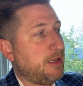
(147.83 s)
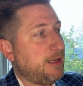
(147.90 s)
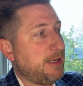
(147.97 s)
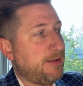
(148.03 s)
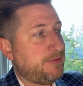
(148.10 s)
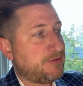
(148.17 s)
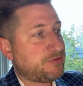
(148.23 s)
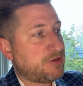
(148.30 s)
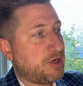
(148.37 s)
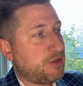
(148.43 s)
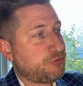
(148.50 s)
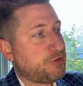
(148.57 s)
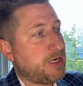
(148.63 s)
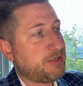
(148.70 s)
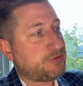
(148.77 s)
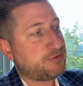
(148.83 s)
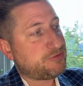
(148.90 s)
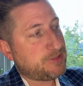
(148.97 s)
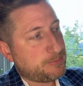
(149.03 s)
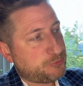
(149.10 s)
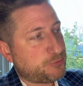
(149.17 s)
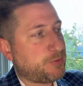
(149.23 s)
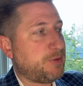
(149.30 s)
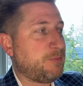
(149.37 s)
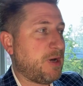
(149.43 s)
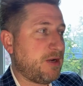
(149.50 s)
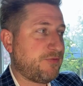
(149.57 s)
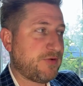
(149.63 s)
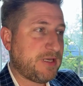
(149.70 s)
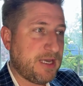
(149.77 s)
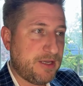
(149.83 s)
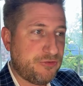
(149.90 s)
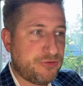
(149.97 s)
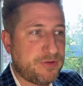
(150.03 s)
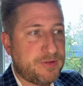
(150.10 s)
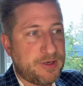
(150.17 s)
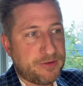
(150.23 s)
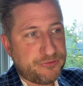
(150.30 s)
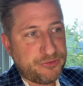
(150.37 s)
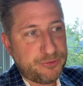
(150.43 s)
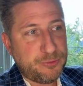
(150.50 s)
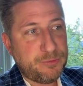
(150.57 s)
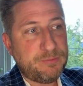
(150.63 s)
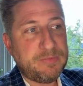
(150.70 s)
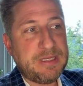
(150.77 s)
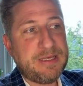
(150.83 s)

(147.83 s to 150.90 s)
in this contract or subsequent modification thereto,